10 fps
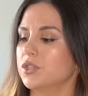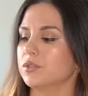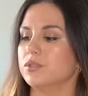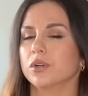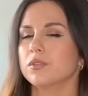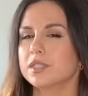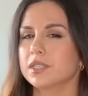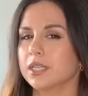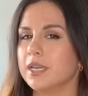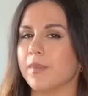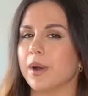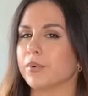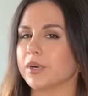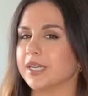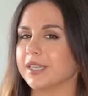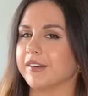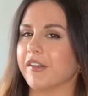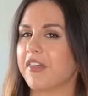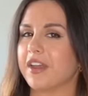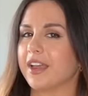So don't sleep on Pretty Little
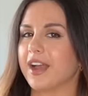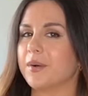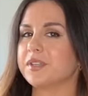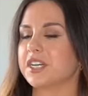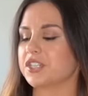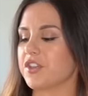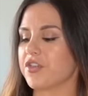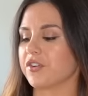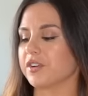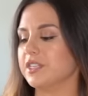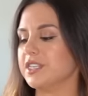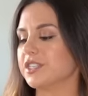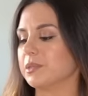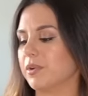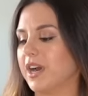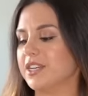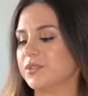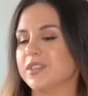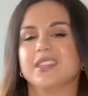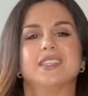Thing. I was actually thoroughly
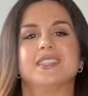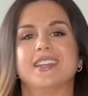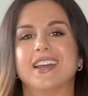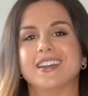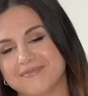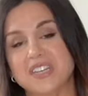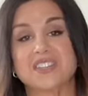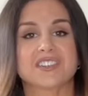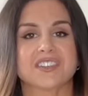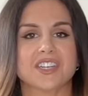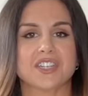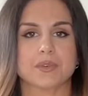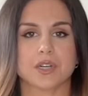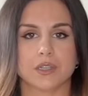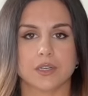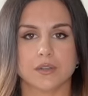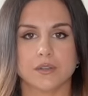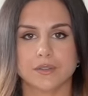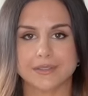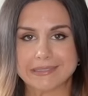surprised with this set, but it's still not Gymshark
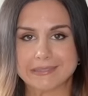though.